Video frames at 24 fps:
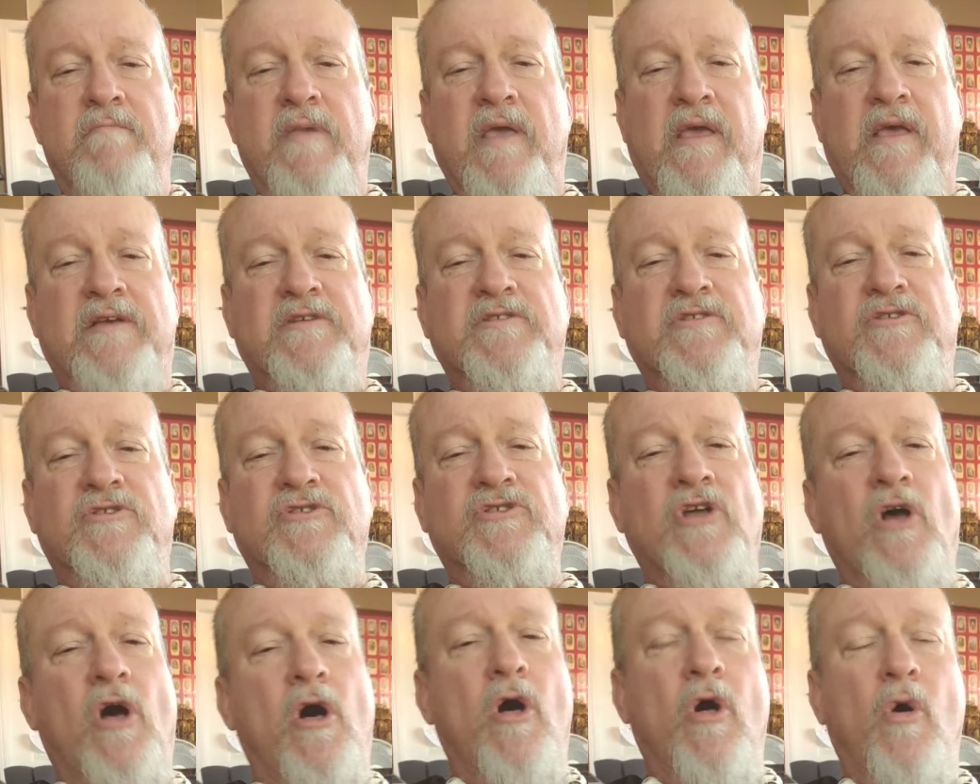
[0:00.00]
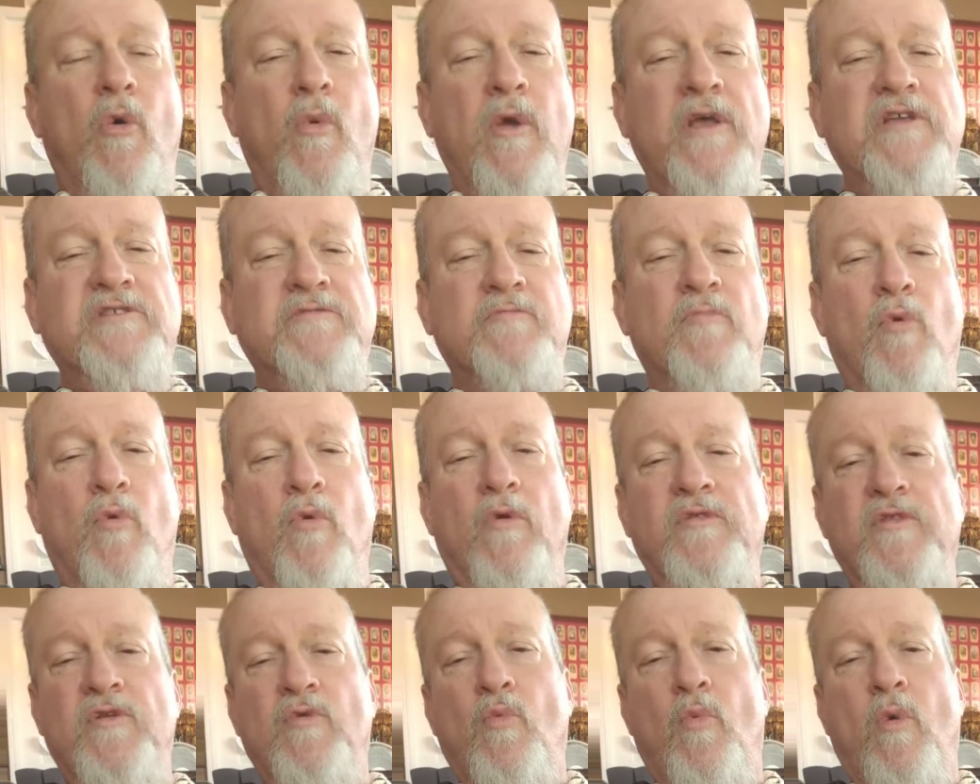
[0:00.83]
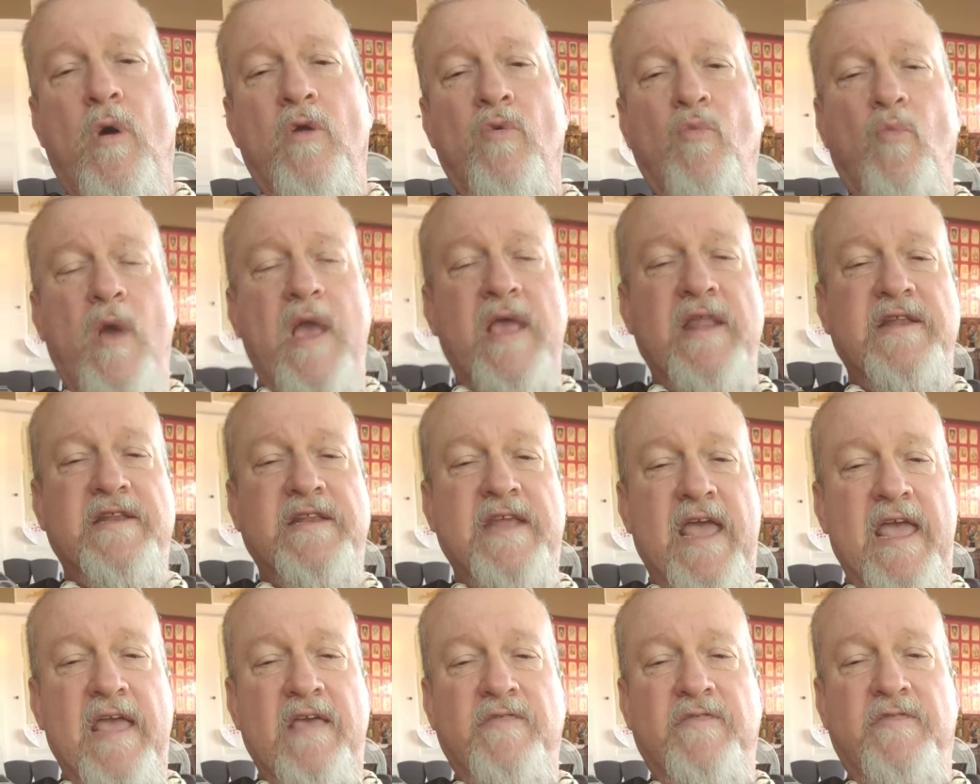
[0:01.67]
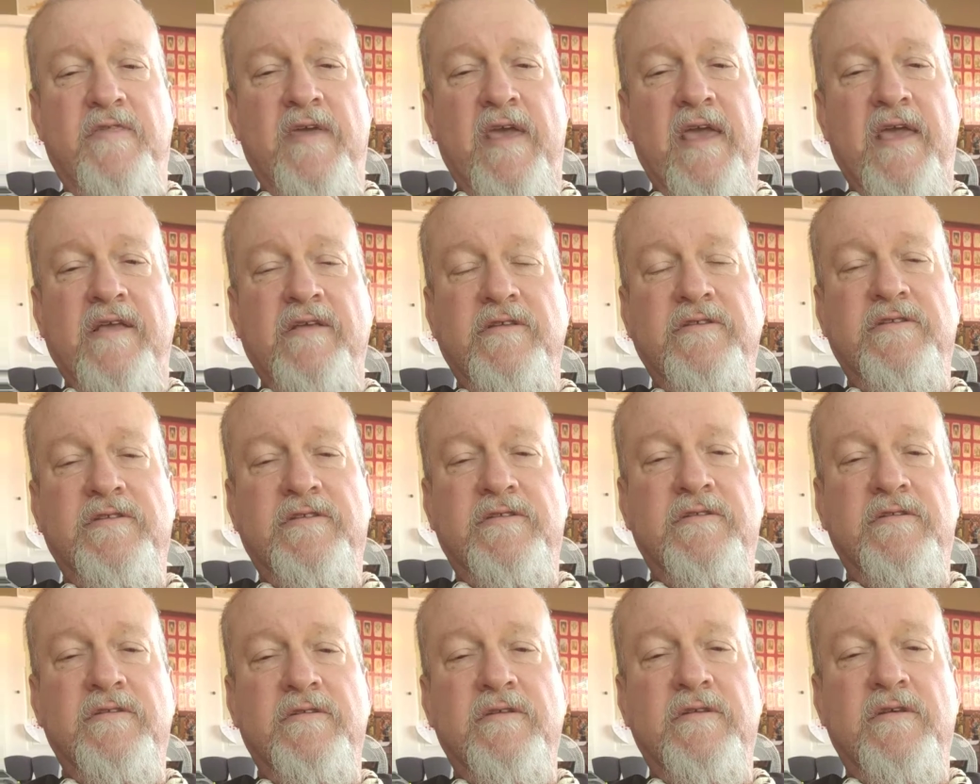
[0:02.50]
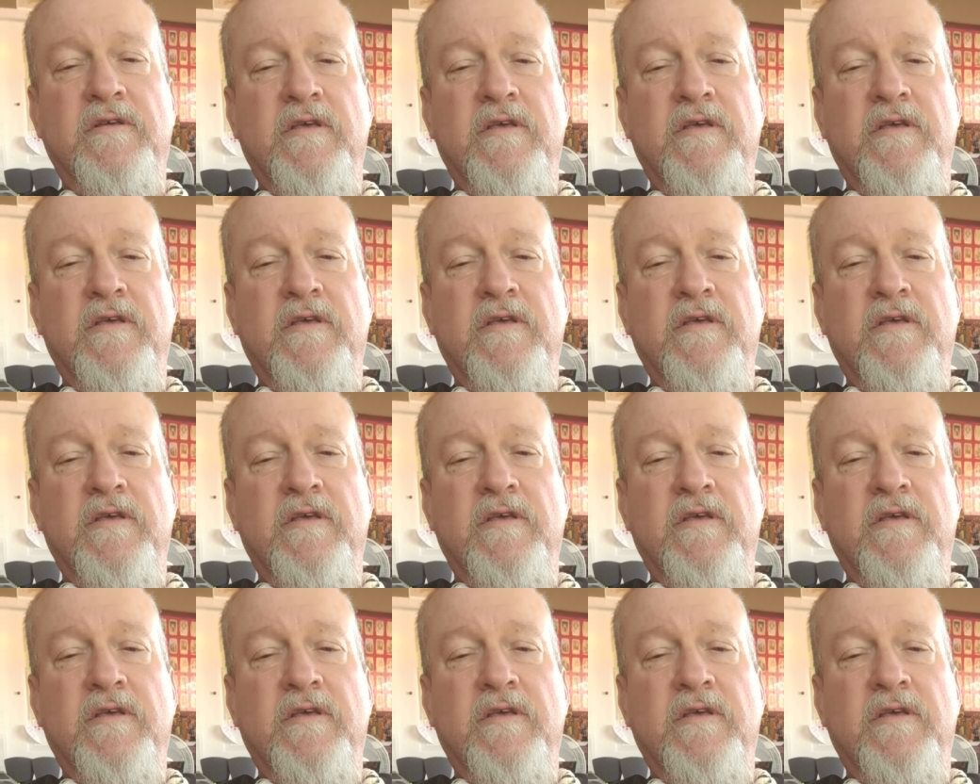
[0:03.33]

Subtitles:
because there's always more than one way to take things.